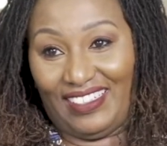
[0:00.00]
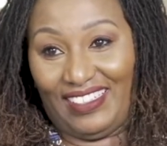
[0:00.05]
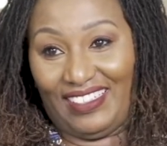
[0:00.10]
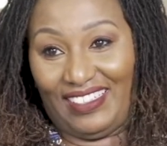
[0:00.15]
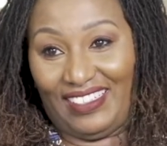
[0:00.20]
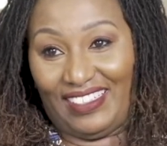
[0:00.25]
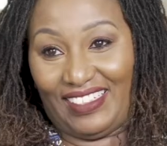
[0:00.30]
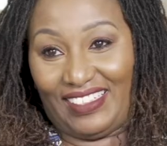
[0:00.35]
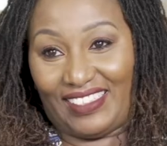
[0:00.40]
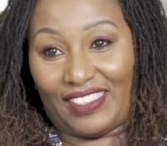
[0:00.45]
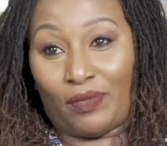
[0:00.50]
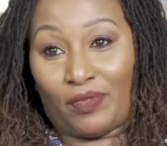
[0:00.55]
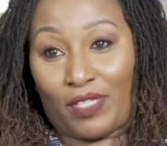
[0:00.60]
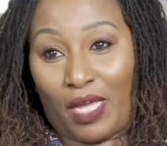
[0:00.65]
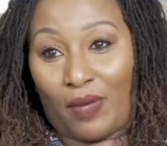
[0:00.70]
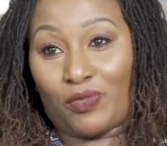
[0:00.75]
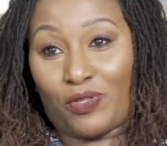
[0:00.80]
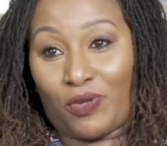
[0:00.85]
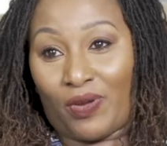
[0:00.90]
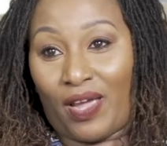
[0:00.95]
Mm.
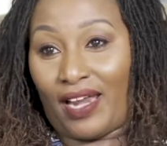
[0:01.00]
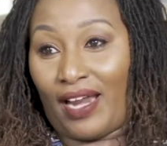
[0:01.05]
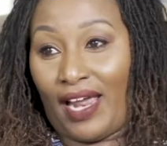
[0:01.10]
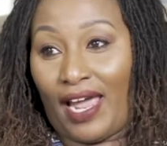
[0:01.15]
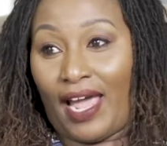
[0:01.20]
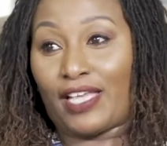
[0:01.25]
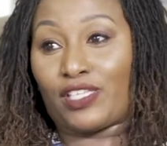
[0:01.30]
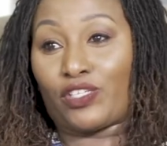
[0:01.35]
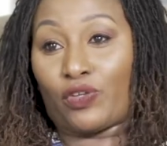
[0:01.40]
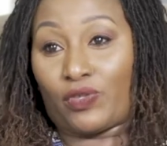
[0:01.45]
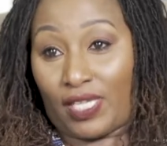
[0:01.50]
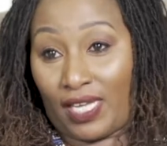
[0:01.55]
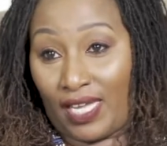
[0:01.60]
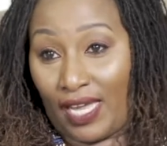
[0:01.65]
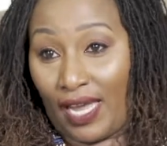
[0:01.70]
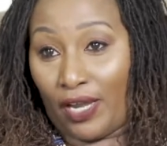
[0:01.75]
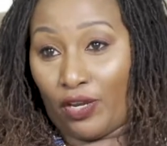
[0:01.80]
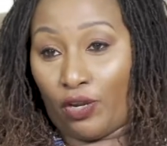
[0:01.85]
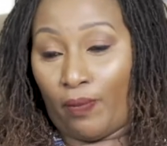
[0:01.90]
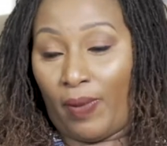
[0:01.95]
Sometimes you gotta ask because
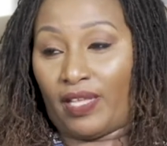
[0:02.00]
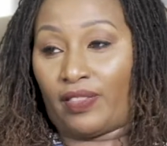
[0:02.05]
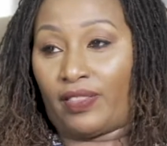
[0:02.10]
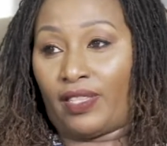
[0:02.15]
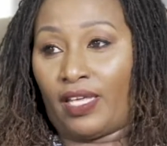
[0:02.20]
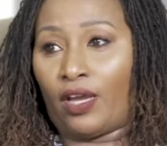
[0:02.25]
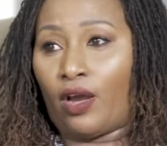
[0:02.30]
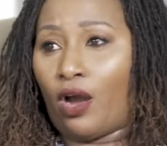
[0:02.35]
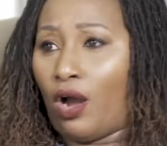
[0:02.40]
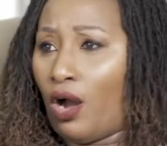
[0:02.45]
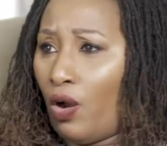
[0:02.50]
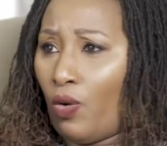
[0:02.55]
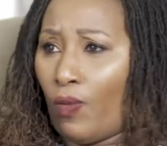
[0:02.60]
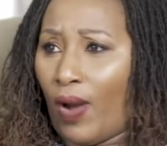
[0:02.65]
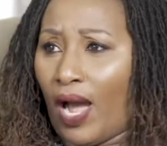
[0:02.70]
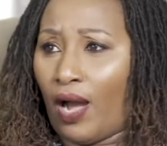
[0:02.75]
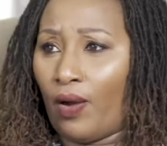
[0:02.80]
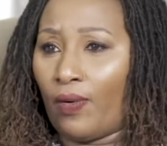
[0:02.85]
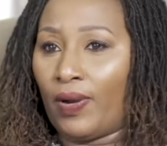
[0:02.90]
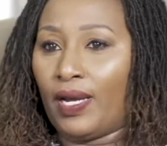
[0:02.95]
again, you might think, oh
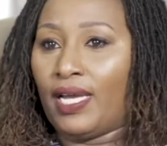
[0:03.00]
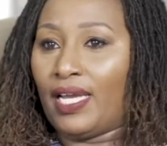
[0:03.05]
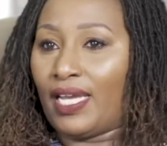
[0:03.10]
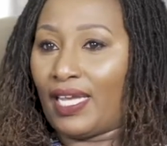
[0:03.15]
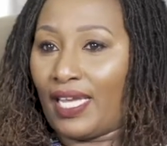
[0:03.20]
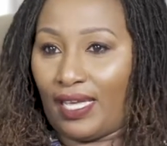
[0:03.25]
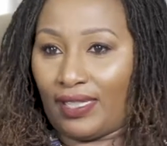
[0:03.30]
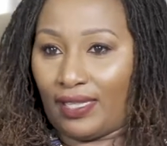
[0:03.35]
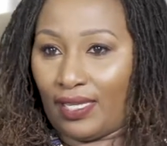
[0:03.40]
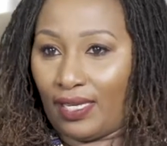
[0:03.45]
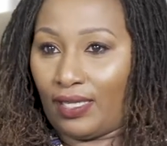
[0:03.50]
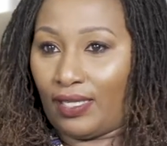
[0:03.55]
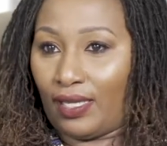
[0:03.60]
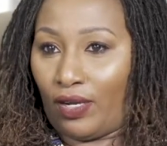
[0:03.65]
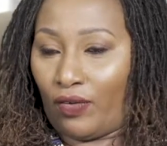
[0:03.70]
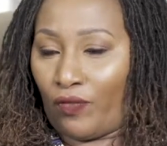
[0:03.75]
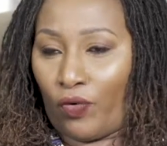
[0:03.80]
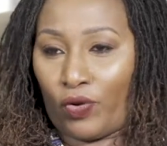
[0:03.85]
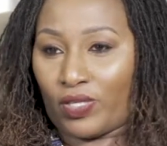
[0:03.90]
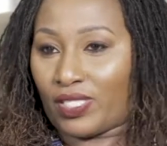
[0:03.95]
wow, can
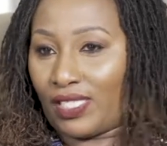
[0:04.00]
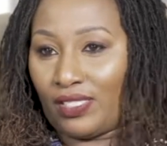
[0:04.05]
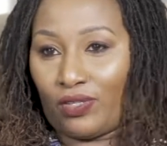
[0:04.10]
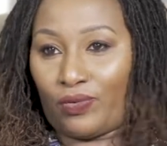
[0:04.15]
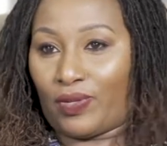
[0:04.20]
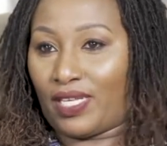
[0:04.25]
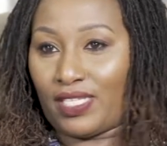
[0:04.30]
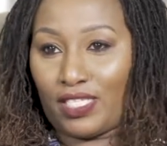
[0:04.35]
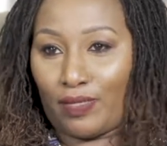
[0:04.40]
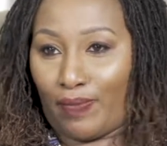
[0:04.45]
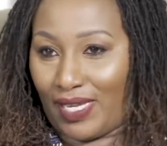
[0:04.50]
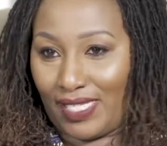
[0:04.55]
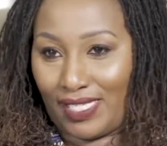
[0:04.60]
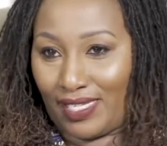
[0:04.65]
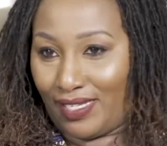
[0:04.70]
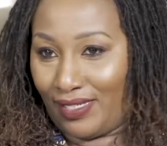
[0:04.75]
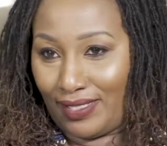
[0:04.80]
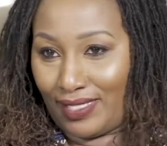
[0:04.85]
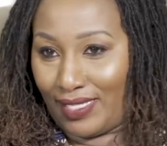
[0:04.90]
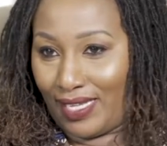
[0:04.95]
they? Of course, do they see my
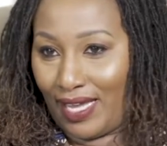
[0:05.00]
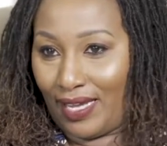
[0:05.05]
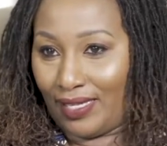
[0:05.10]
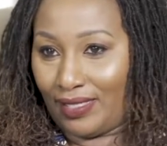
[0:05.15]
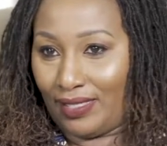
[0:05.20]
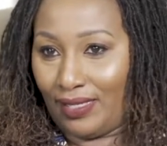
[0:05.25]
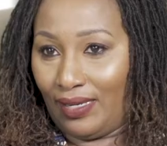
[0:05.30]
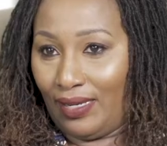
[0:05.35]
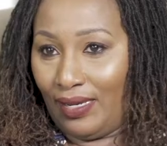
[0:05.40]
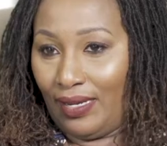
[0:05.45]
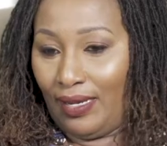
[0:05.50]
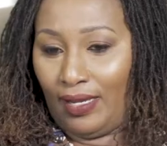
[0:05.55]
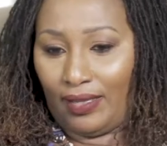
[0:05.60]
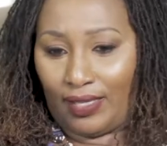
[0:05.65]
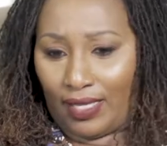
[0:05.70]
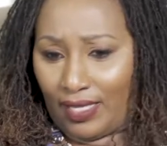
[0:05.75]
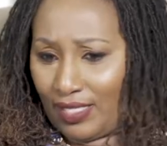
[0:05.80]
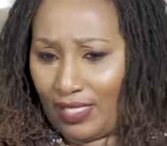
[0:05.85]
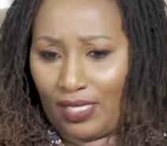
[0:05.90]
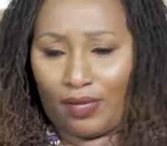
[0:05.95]
skill set? Mm.
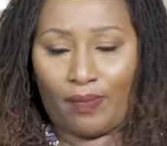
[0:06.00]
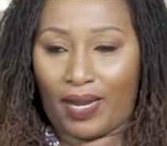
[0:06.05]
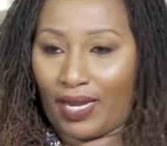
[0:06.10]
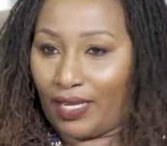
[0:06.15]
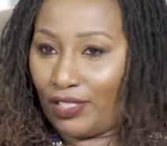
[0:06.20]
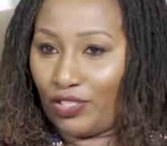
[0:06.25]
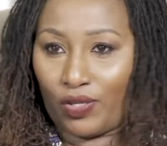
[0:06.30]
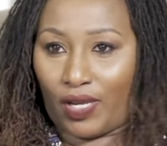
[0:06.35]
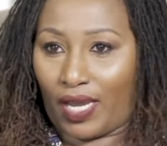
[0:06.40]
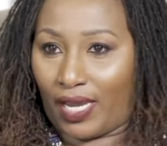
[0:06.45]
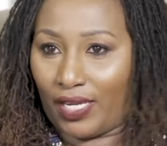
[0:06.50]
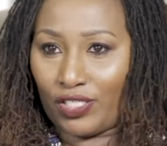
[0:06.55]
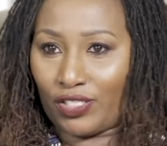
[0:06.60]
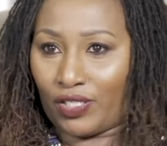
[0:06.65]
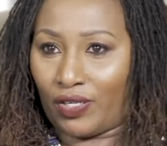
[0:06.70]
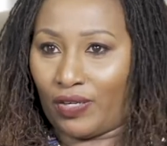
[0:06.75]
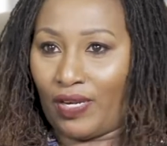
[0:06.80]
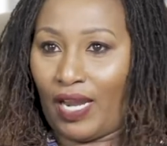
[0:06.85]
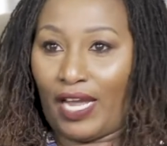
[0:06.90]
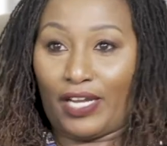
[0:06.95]
They see my
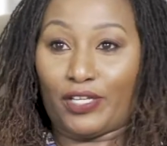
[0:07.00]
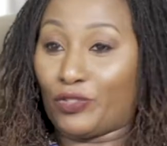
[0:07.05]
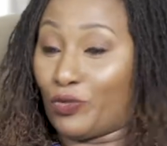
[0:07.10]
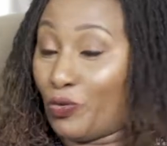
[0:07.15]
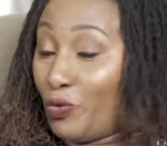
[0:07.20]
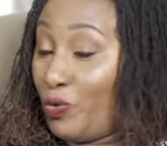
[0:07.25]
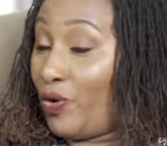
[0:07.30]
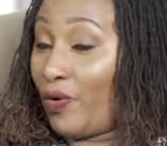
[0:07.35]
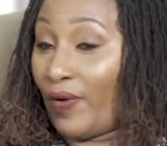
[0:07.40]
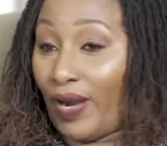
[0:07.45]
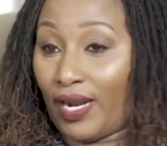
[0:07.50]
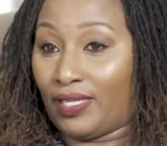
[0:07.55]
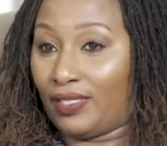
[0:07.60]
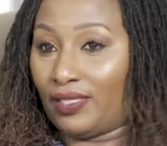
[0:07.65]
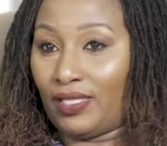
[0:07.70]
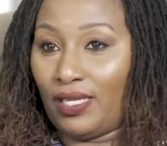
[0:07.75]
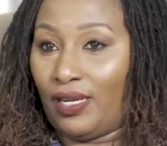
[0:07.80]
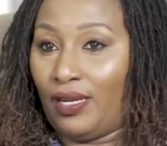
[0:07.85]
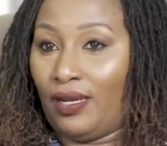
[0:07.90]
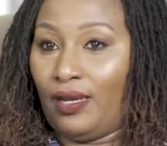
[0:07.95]
education. I do
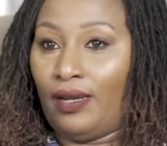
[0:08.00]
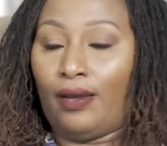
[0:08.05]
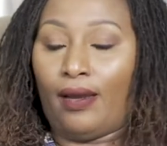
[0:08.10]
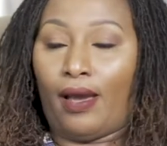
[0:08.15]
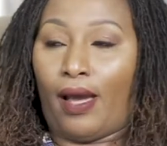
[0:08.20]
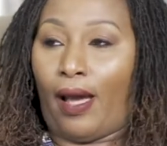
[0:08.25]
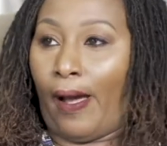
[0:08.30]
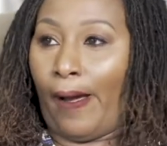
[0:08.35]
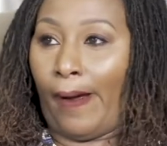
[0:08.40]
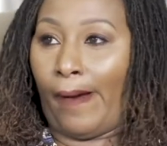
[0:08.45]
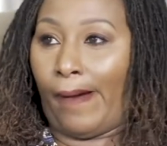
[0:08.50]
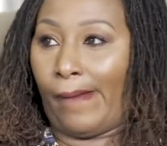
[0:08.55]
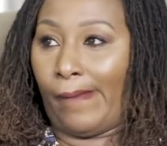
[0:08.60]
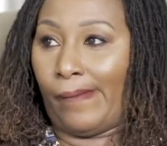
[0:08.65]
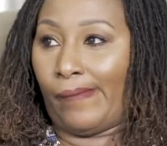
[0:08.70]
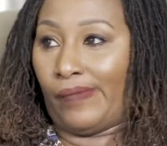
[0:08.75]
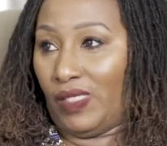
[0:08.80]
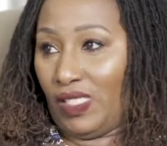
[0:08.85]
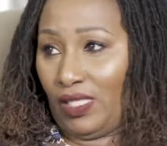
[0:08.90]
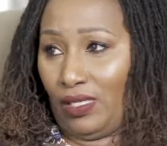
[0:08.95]
great.
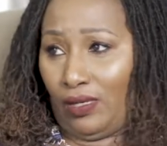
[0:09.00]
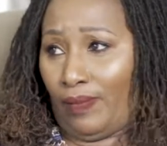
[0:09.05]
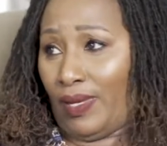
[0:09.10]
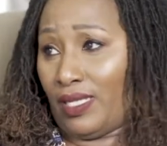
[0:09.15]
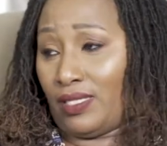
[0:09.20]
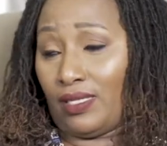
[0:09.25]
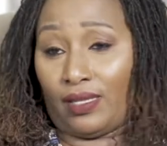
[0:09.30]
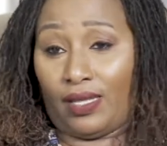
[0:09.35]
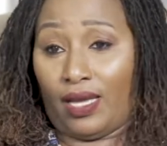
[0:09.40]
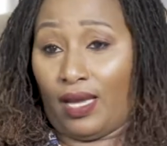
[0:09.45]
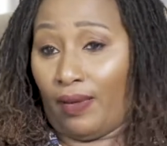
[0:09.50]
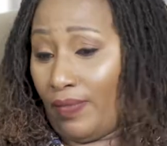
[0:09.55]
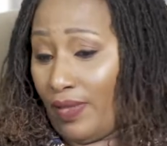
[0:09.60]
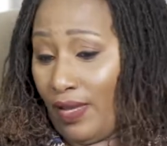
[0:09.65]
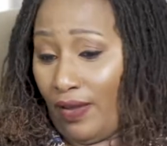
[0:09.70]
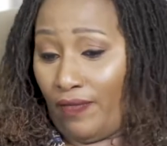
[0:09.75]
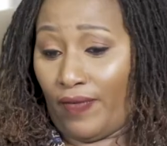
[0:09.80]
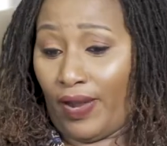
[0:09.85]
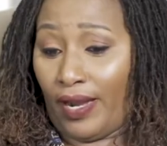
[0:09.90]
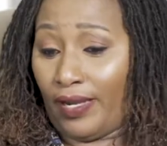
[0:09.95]
Um, but to them,
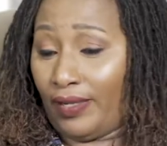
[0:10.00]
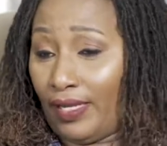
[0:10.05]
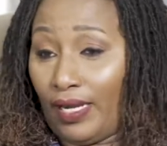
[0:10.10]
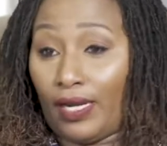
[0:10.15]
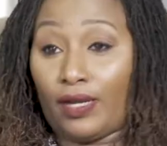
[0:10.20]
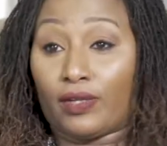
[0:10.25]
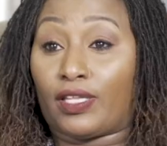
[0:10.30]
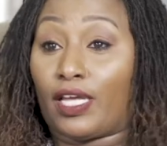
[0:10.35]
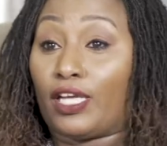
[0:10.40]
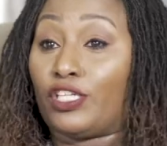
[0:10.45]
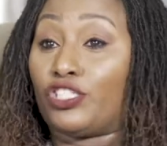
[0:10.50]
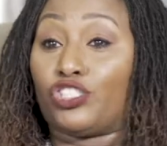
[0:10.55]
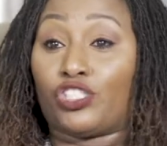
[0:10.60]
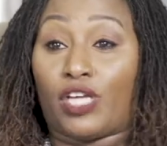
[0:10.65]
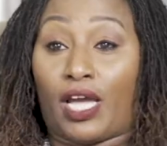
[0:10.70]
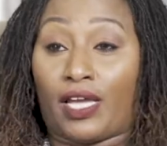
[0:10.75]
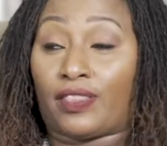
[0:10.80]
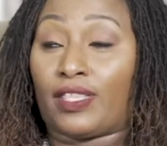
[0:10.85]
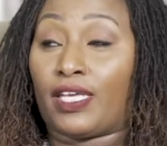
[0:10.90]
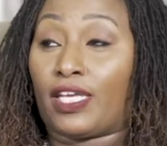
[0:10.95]
they're fine. They're, they're.
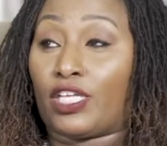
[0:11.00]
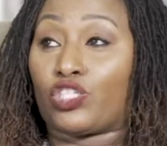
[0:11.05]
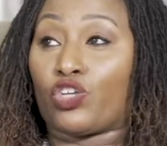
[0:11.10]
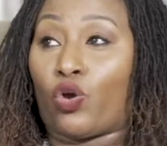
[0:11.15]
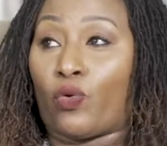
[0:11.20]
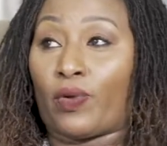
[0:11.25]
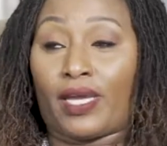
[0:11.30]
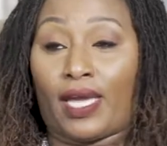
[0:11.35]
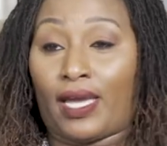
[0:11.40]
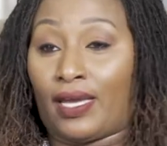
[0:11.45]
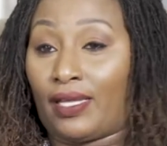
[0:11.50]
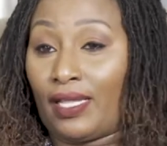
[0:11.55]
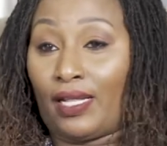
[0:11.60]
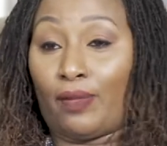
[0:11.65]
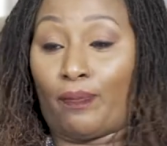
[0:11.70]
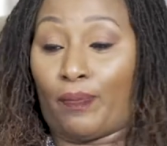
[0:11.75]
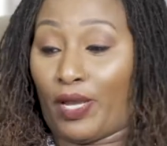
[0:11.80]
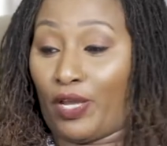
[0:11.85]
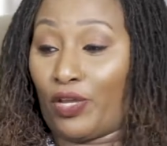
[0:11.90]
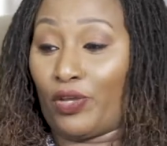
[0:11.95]
I think it's okay.
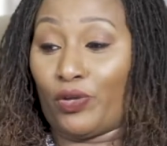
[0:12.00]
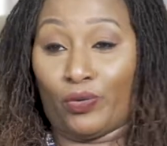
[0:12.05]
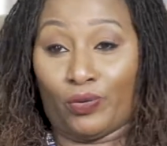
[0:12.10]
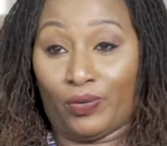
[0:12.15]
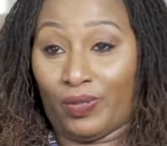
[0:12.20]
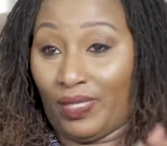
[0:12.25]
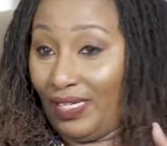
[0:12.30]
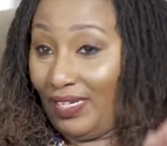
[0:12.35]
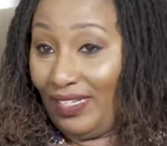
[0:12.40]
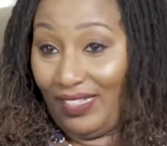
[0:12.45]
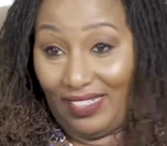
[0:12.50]
They'll pay you.